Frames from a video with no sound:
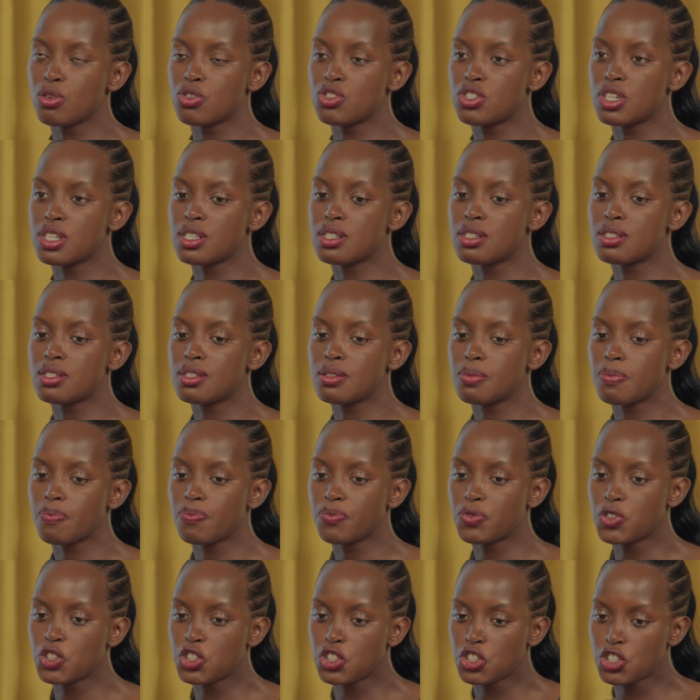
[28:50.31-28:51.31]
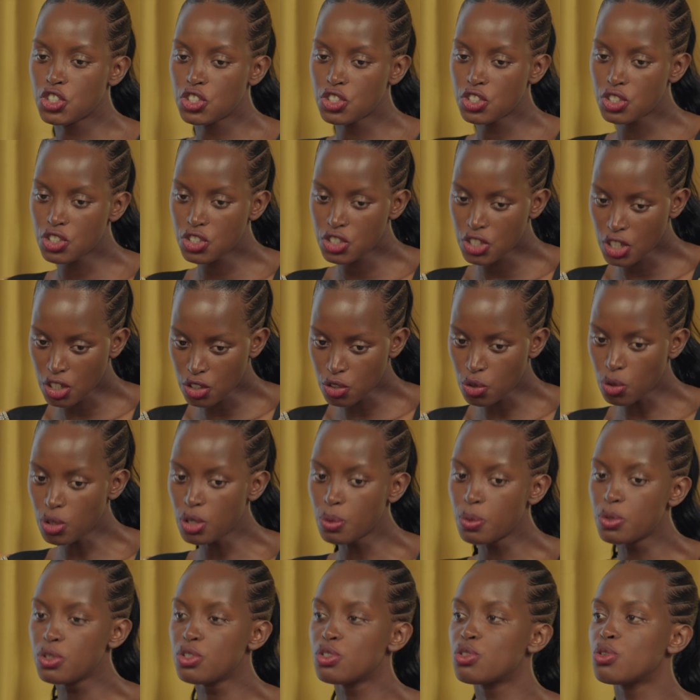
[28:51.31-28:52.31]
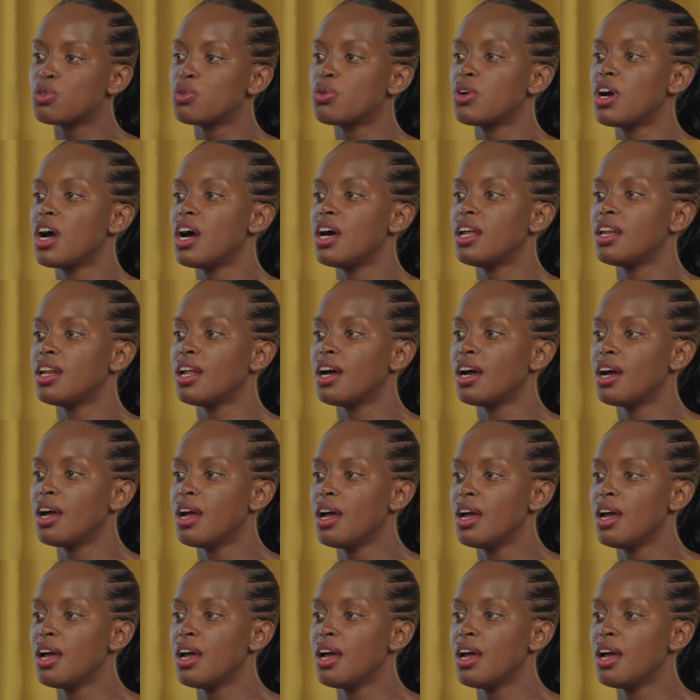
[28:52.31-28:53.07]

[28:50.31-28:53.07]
just change Hollywood into Luganda.